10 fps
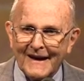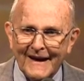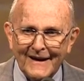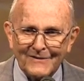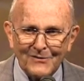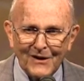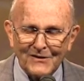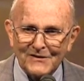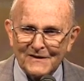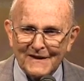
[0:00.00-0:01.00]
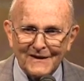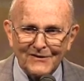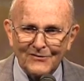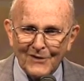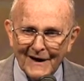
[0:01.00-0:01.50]
it was the
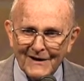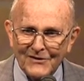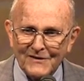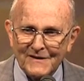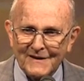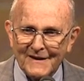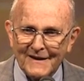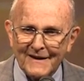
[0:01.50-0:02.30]
greatest